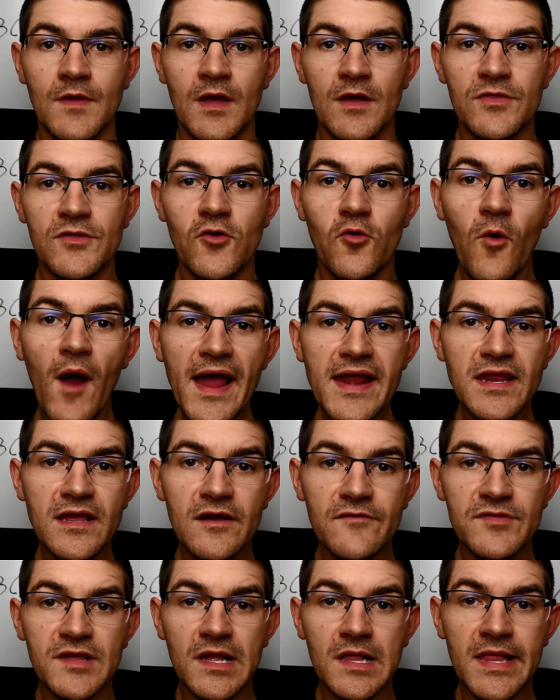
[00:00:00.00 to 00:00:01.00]
The grinding
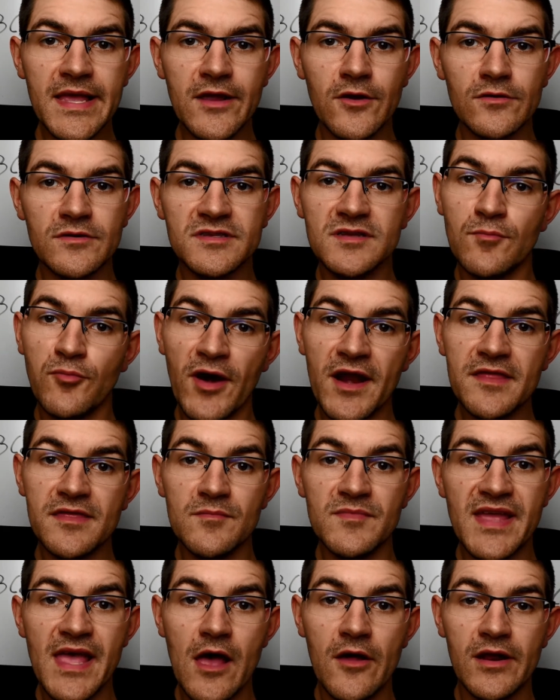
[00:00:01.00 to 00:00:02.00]
of the clinkers to break
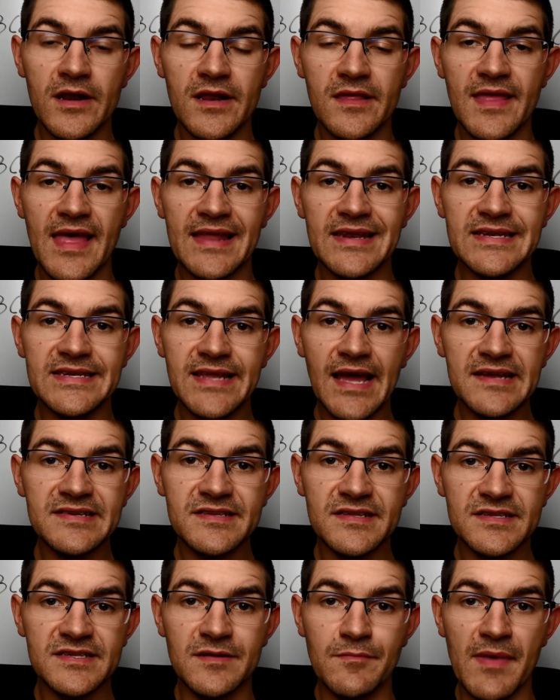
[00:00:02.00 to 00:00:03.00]
them down into that
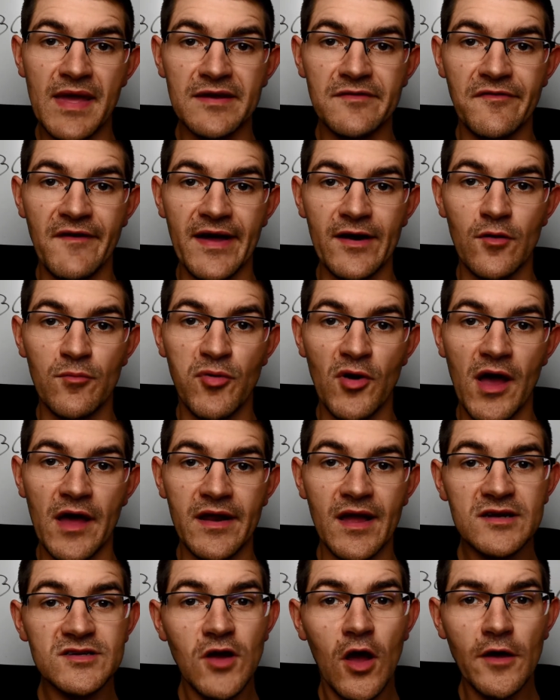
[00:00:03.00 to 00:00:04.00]
dust cement final
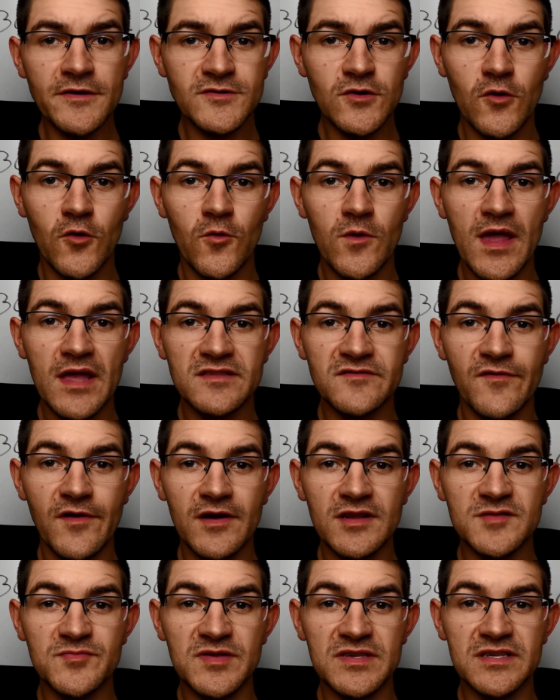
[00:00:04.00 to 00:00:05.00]
product also creates
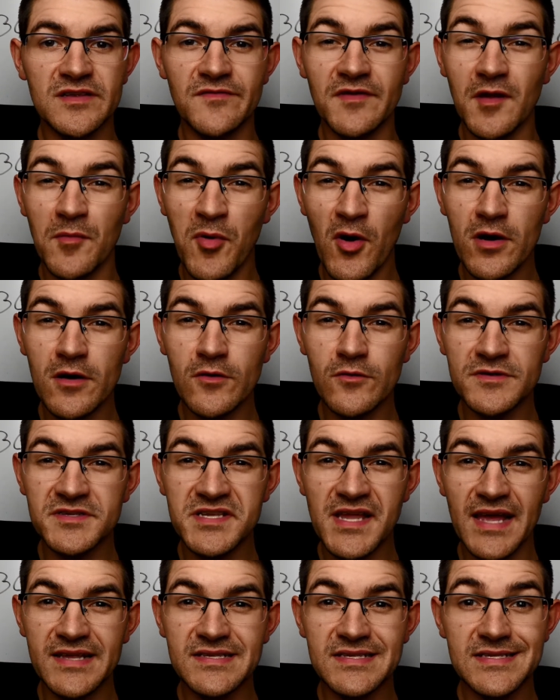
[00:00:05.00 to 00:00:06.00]
very specific particle
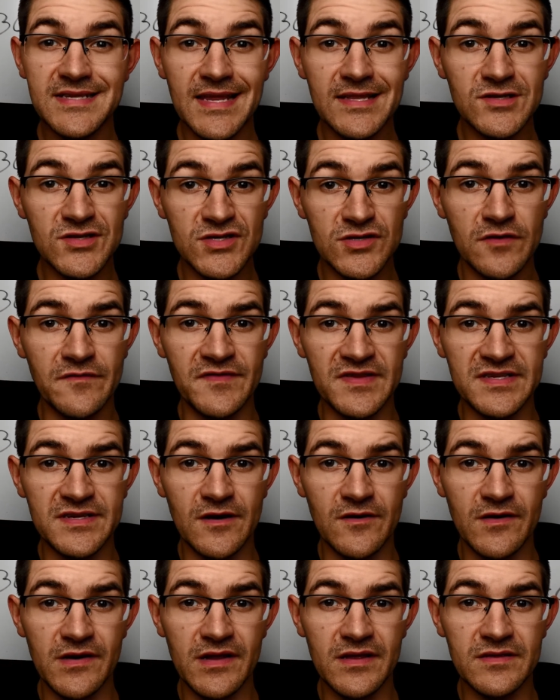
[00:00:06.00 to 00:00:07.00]
sizes and surface
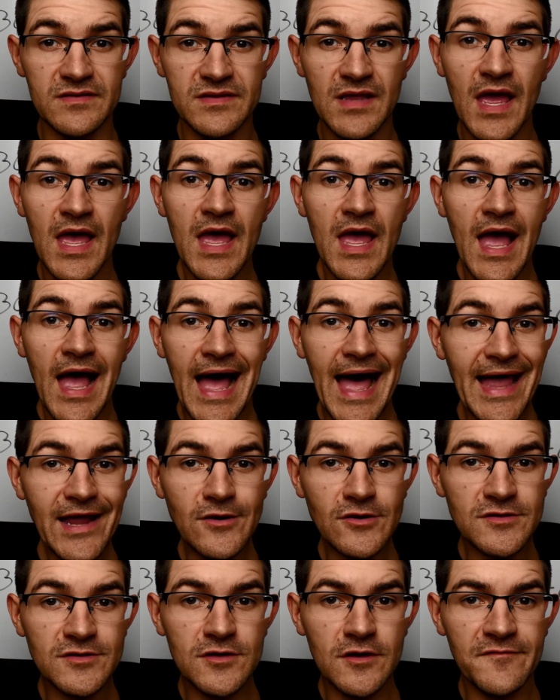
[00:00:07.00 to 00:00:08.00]
areas.
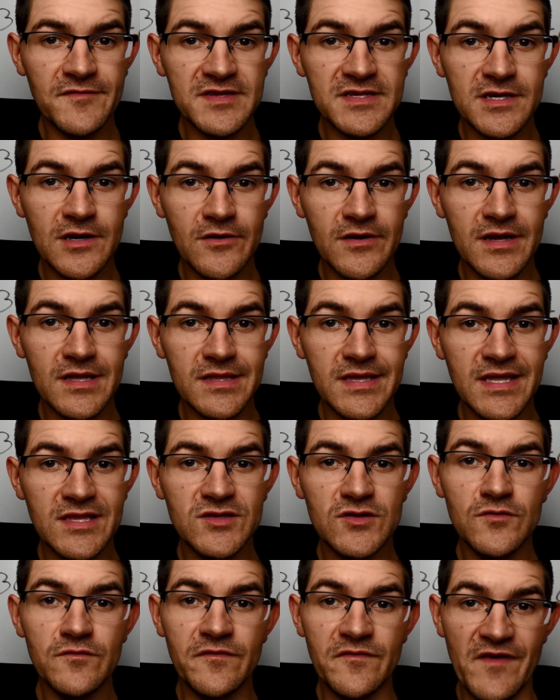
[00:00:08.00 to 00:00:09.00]
Higher surface area
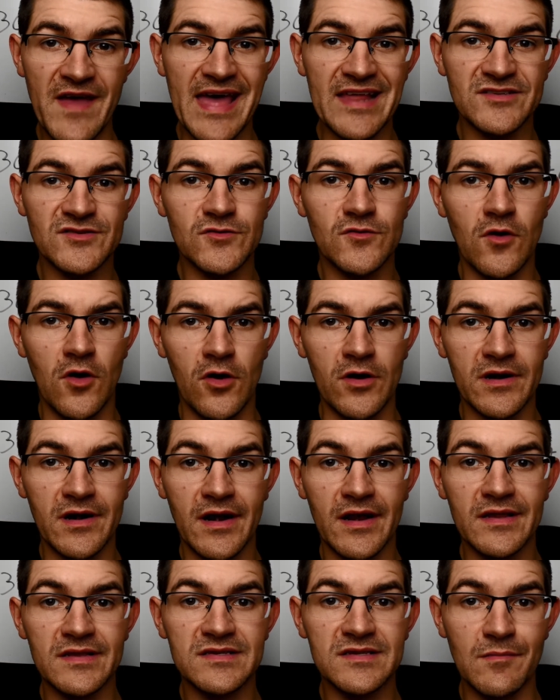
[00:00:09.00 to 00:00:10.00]
leads to faster
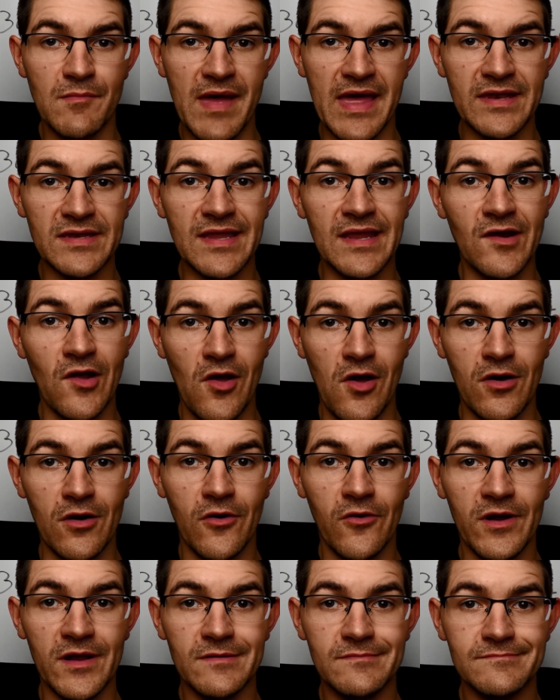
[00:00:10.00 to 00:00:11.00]
hardening cement and
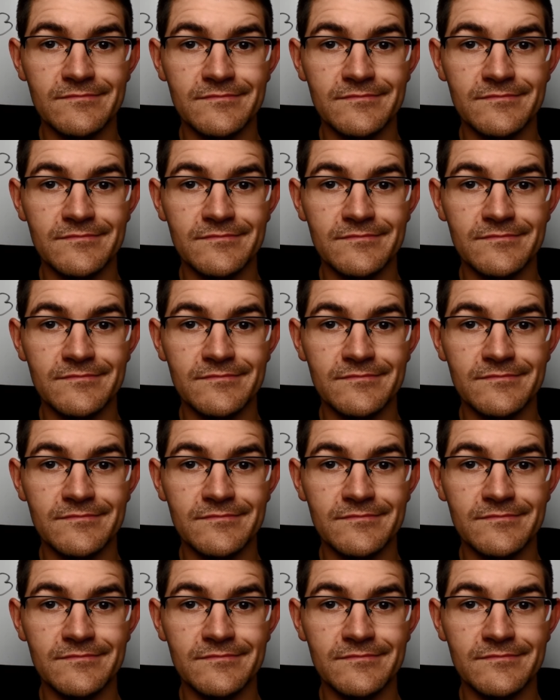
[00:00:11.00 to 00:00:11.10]
concrete.